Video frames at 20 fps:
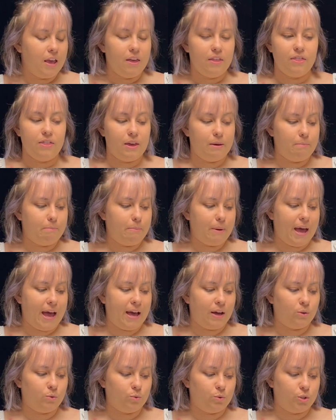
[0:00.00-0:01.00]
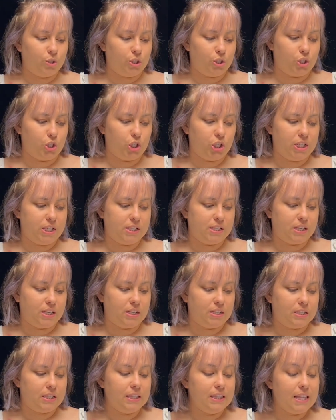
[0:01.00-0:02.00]
They bound
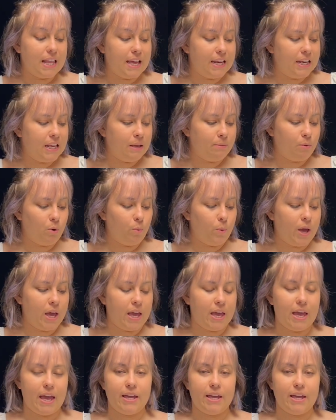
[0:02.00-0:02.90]
Jesus, led him away,